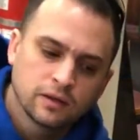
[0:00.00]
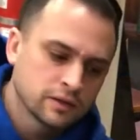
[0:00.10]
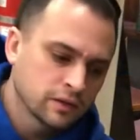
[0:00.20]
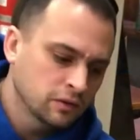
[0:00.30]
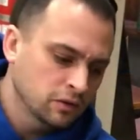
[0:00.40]

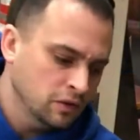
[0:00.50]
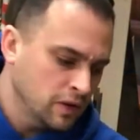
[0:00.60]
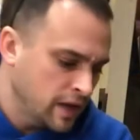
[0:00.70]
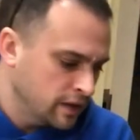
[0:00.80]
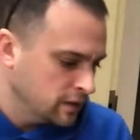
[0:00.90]
So to do
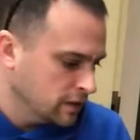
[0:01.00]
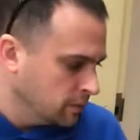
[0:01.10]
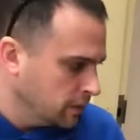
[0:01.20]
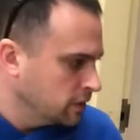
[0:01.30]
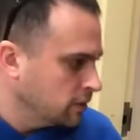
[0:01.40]
that, you're going to
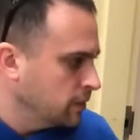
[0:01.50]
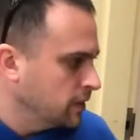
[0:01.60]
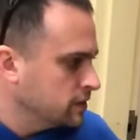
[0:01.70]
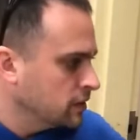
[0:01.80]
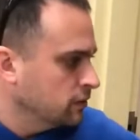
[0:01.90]
bring your
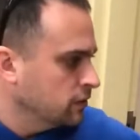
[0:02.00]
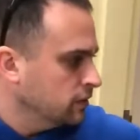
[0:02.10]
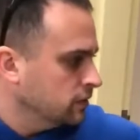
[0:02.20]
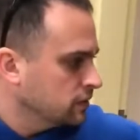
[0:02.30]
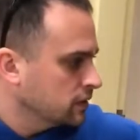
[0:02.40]
piece over
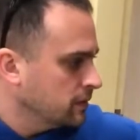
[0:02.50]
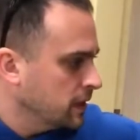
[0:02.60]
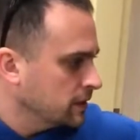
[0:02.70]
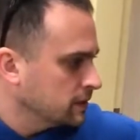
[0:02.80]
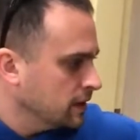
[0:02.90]
to the
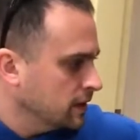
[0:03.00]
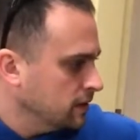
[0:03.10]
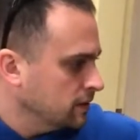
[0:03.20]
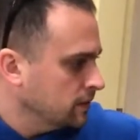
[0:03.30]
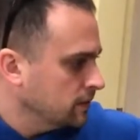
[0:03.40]
bandsaw.
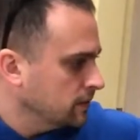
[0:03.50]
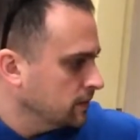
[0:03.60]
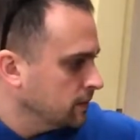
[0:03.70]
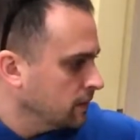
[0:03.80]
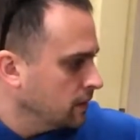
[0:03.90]

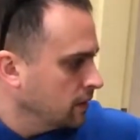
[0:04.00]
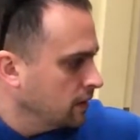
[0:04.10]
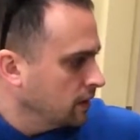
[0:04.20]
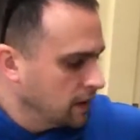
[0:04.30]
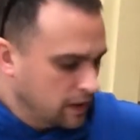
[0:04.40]

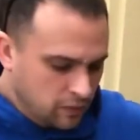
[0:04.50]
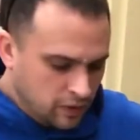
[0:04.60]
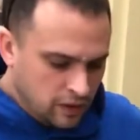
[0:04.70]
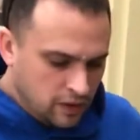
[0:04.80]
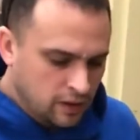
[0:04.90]
Now we're
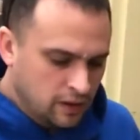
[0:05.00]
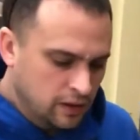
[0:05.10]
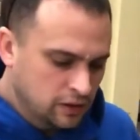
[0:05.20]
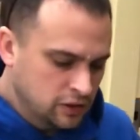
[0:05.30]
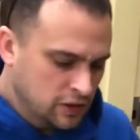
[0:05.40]
going
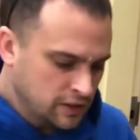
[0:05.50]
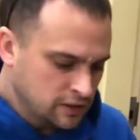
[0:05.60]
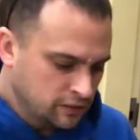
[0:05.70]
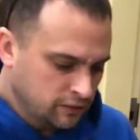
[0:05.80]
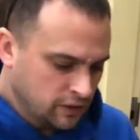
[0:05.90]
to
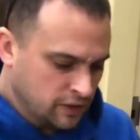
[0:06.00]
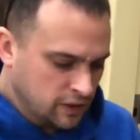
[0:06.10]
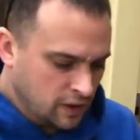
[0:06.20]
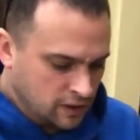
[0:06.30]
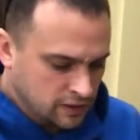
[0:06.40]
adjust for the
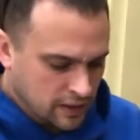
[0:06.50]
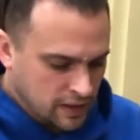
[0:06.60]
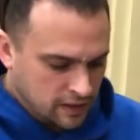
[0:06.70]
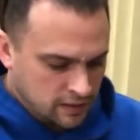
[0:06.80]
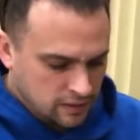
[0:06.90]
tallest
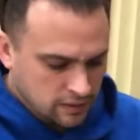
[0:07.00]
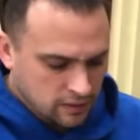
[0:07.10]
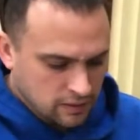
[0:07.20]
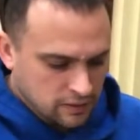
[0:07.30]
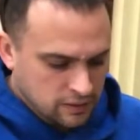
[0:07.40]
height
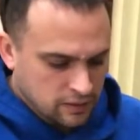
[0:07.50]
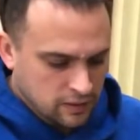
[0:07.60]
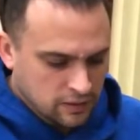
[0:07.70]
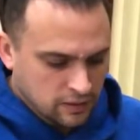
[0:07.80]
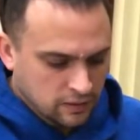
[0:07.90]
so
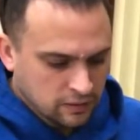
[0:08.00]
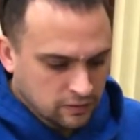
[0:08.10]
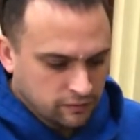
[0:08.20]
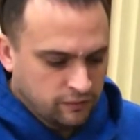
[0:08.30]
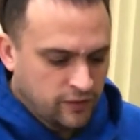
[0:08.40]
that the
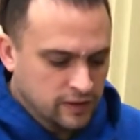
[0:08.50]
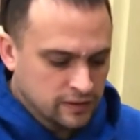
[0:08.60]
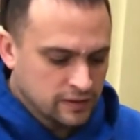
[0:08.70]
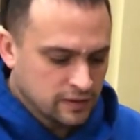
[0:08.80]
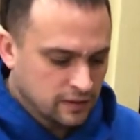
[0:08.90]

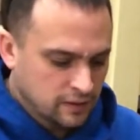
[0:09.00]
fence